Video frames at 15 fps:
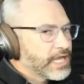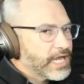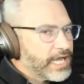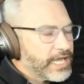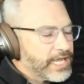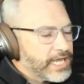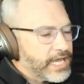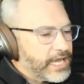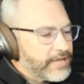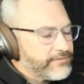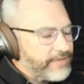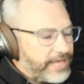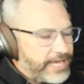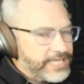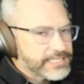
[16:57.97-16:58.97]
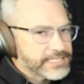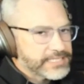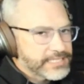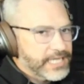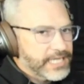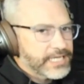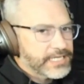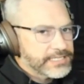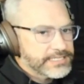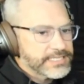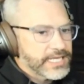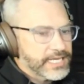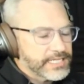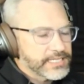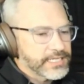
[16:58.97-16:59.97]
I've had clients
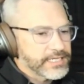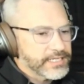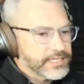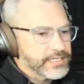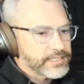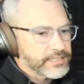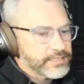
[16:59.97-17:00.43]
that like